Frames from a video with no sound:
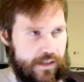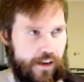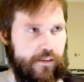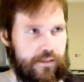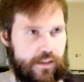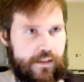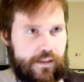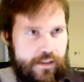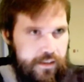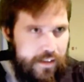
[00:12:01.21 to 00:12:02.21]
So
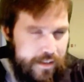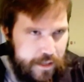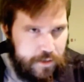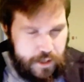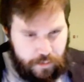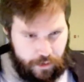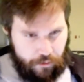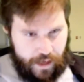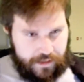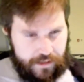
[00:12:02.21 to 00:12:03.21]
it just
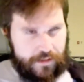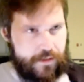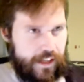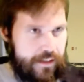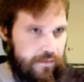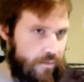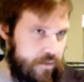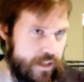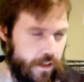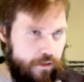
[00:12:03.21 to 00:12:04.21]
progresses like,
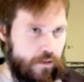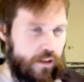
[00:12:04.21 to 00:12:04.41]
you know,